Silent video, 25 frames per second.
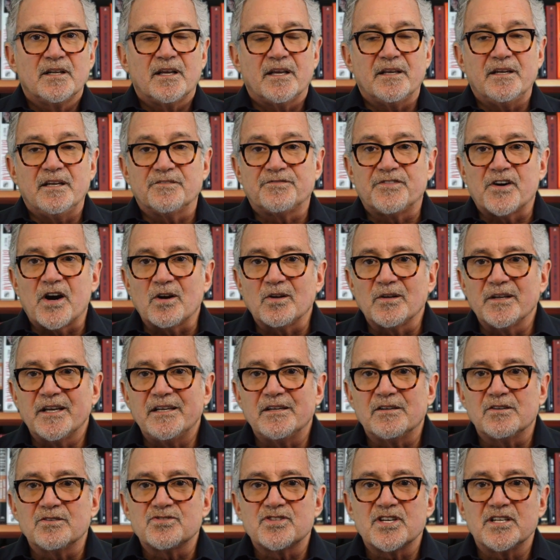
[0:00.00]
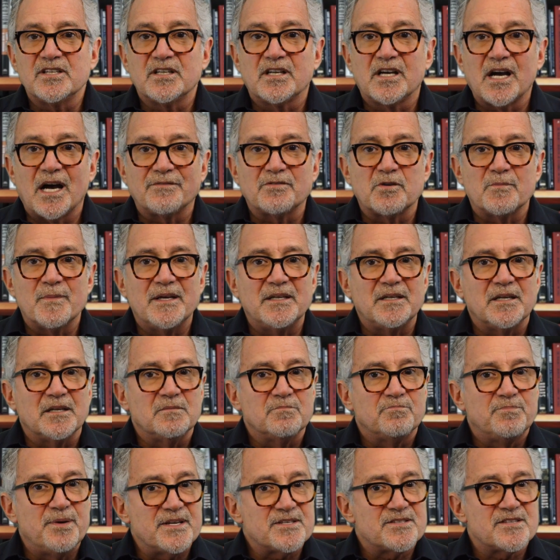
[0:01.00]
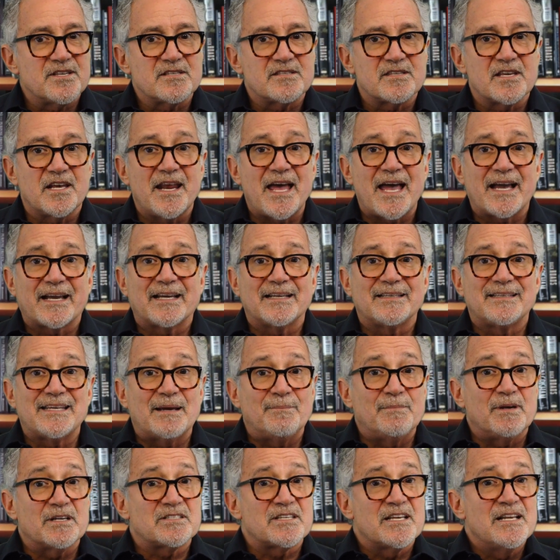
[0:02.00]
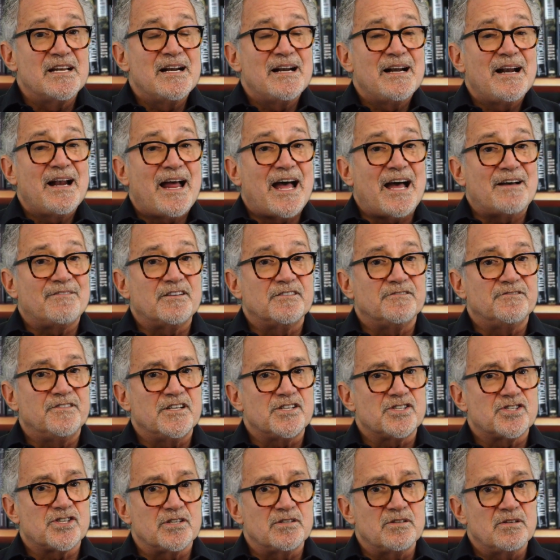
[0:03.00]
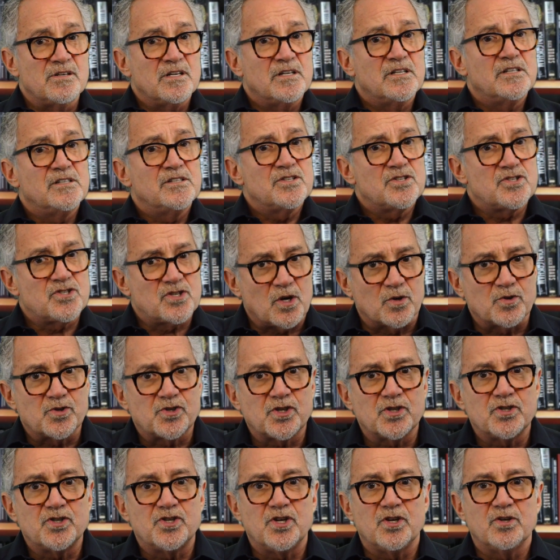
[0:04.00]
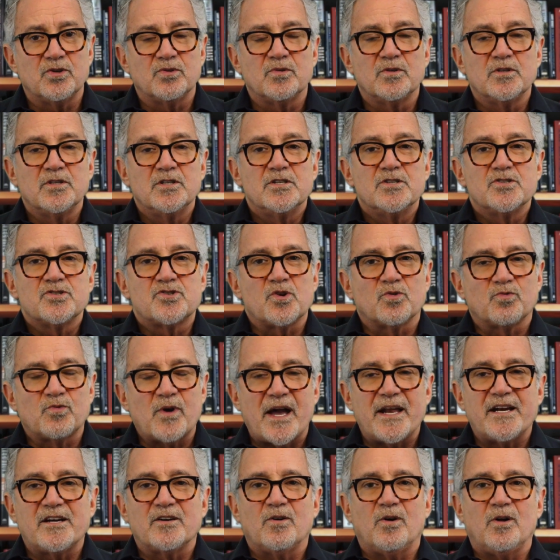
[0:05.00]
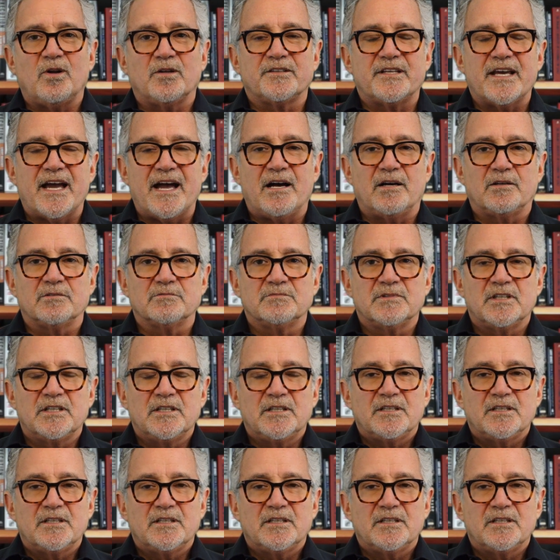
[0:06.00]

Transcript: and if our leaders in government and business and academics have a vision, so should you. So write it all down.